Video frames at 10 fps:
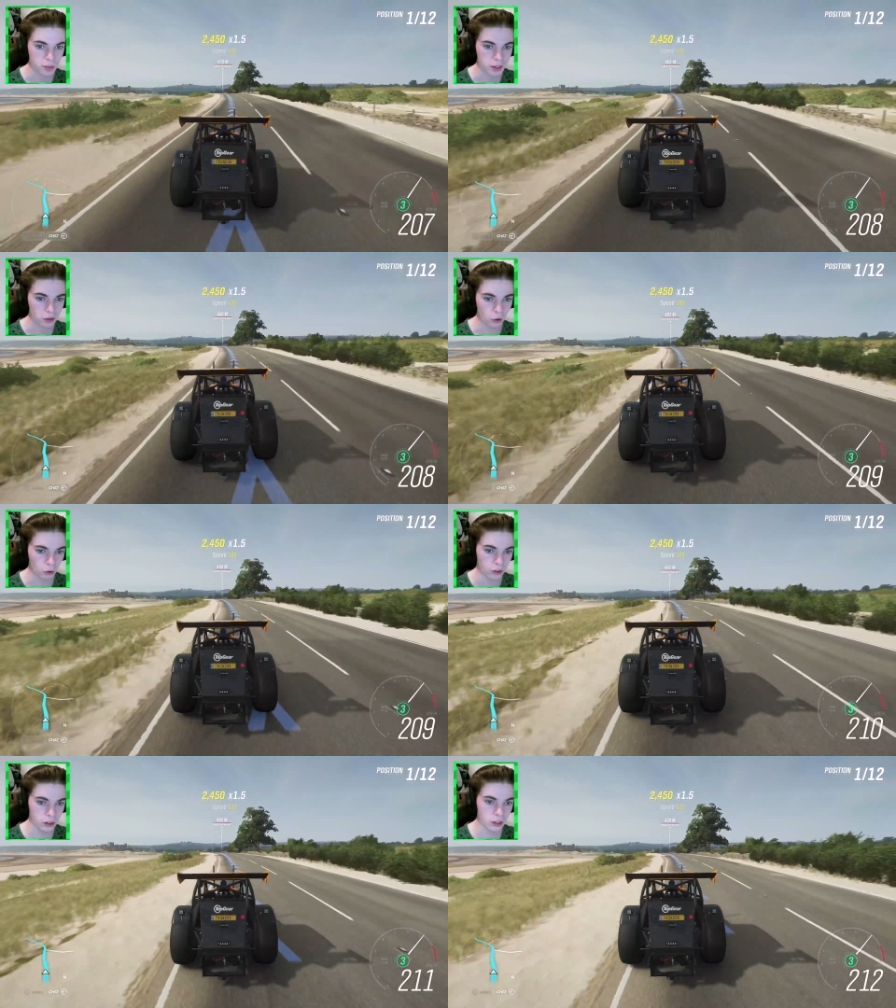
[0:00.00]
a bit
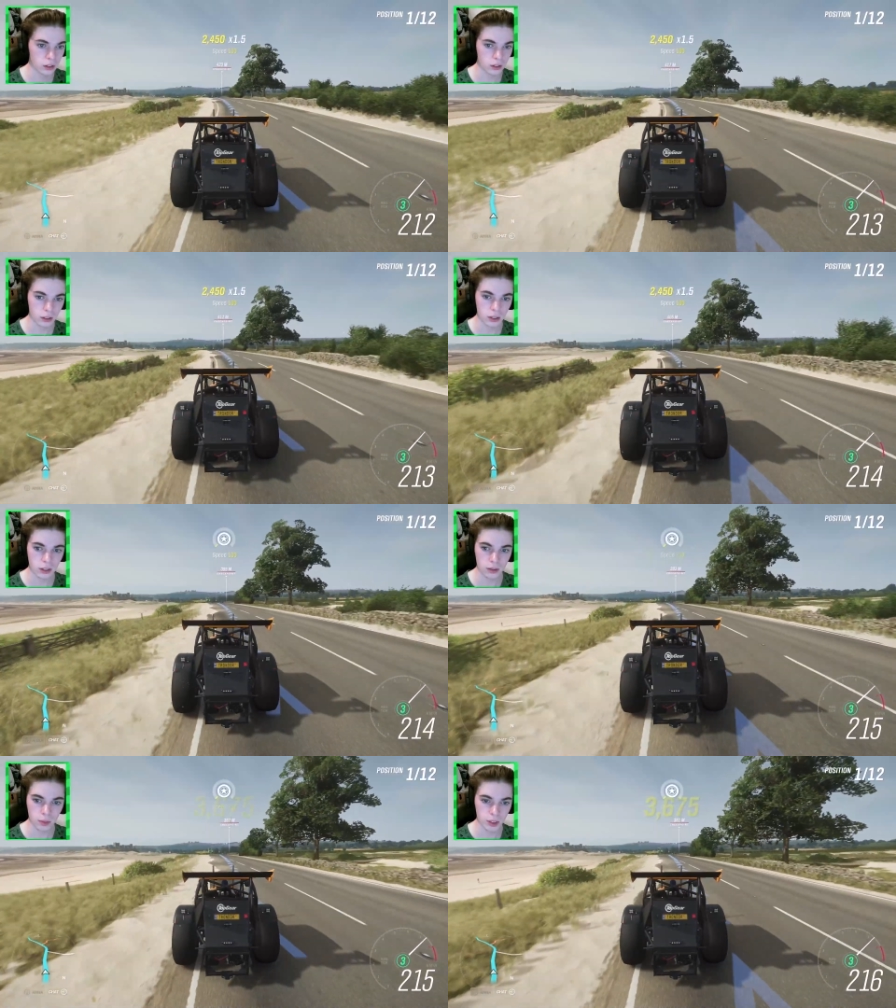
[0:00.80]
odd.
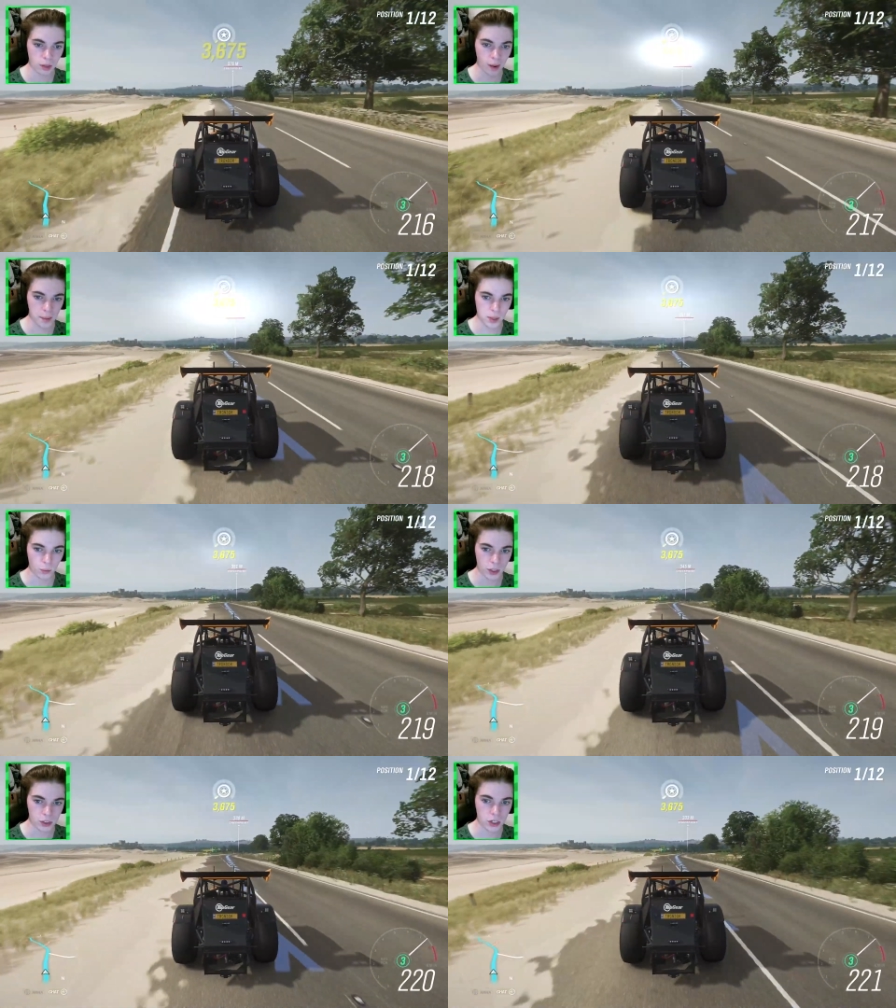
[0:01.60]
You know, maybe the
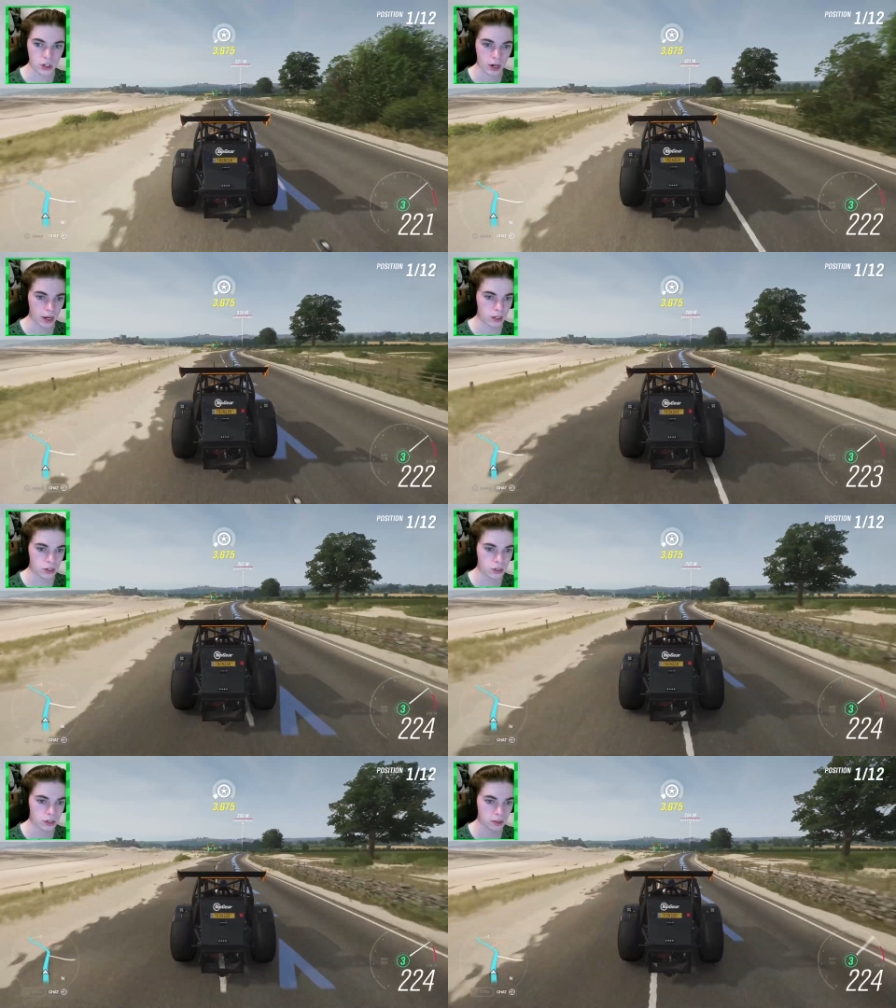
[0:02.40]
wind did change.